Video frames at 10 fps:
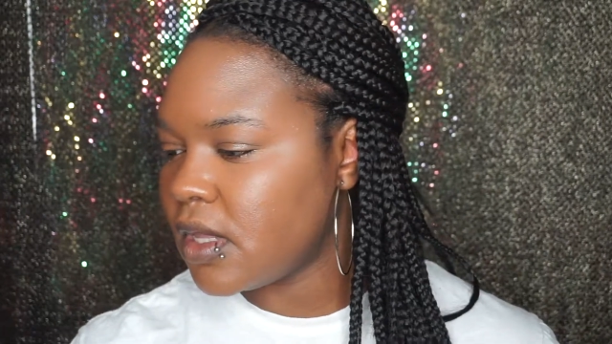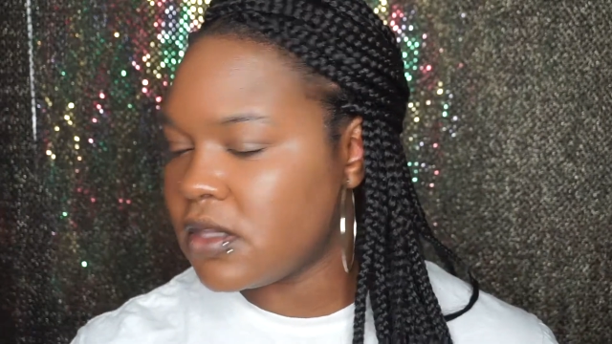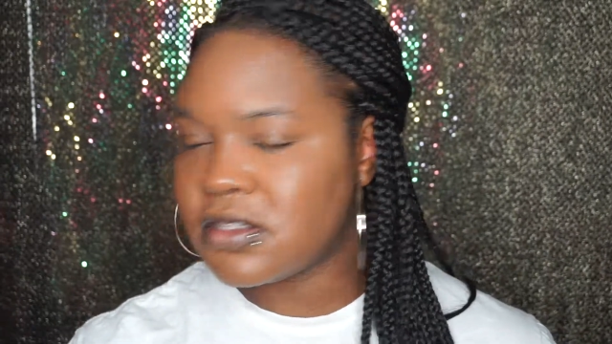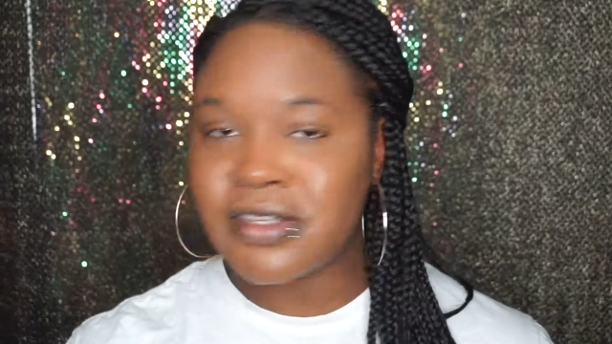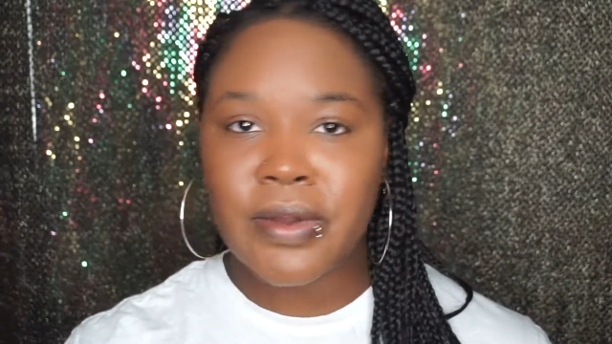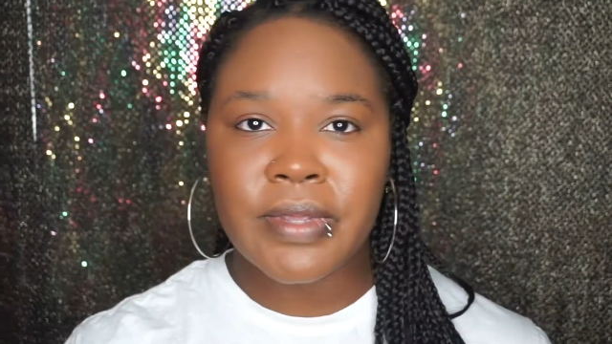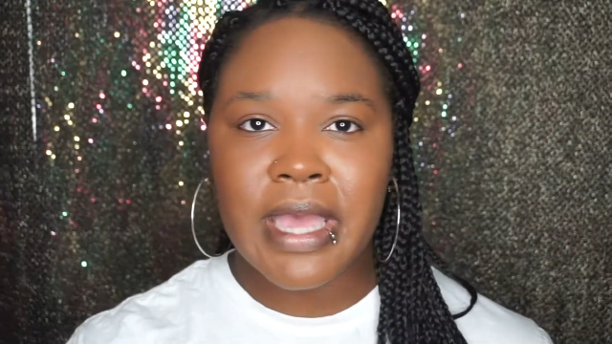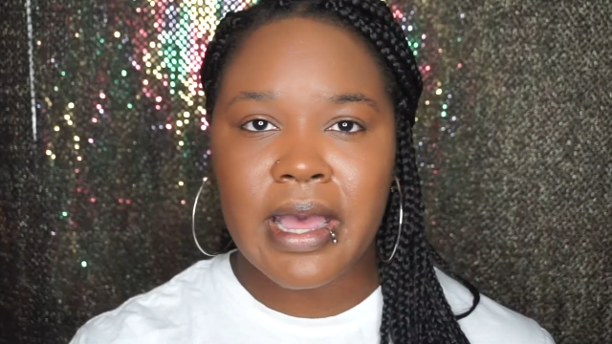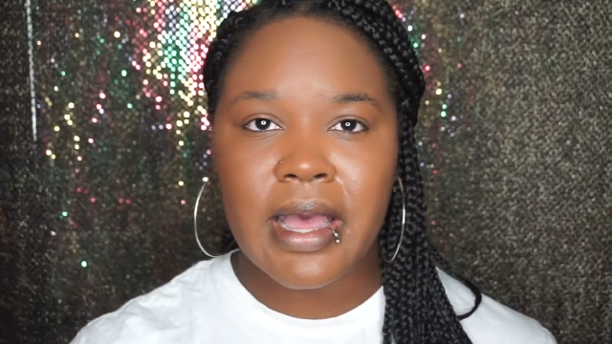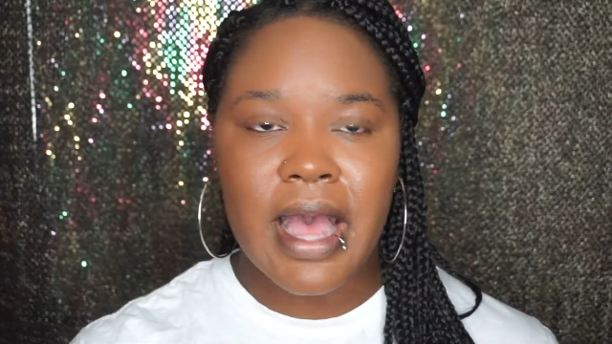So
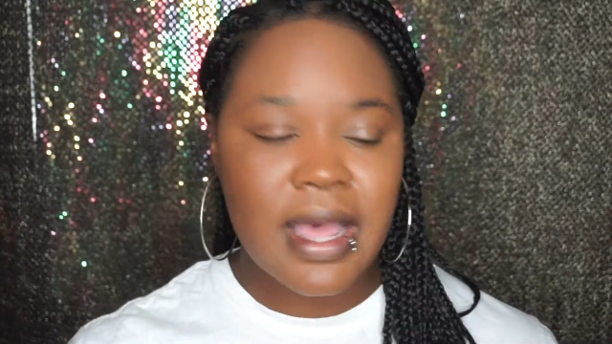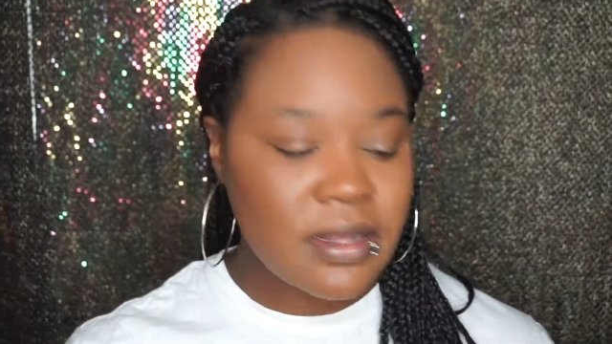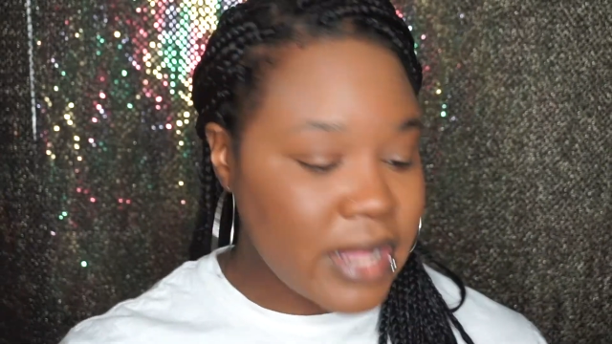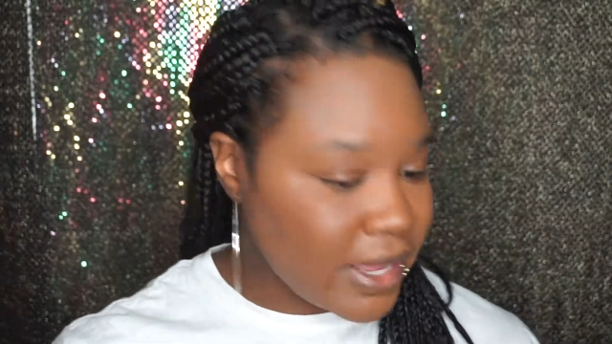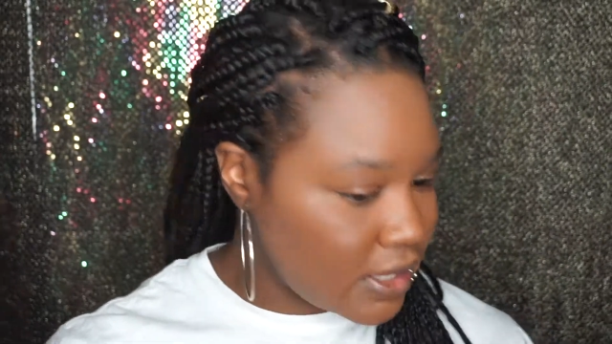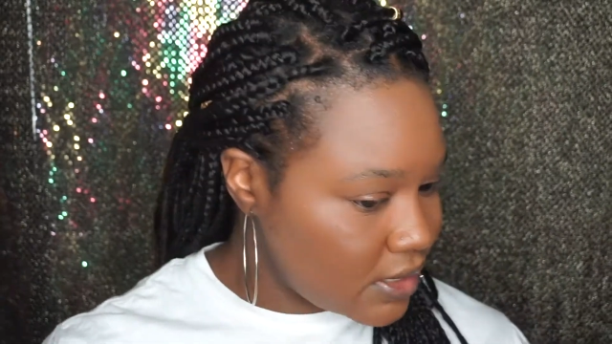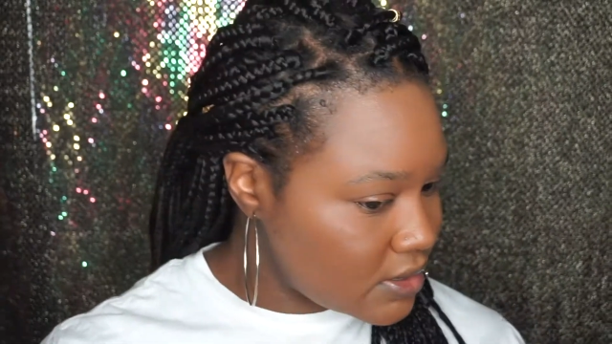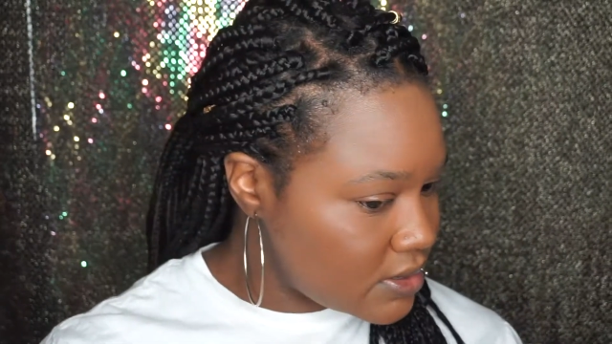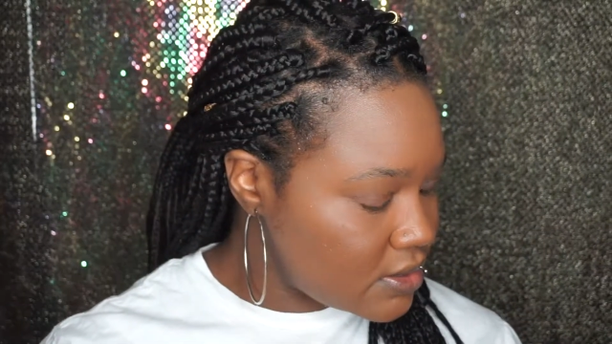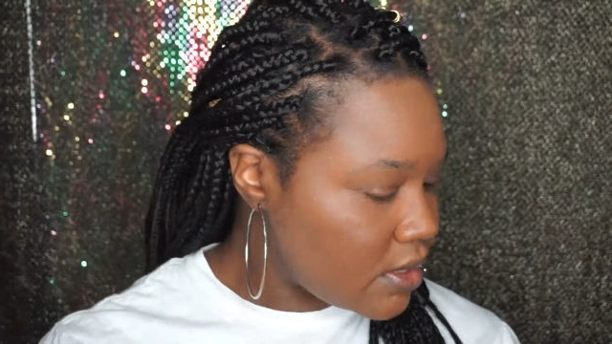yeah, I like
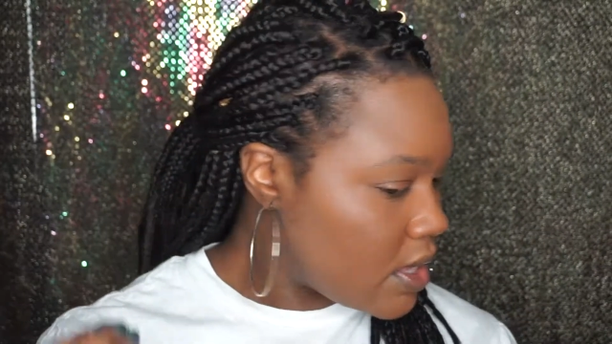it.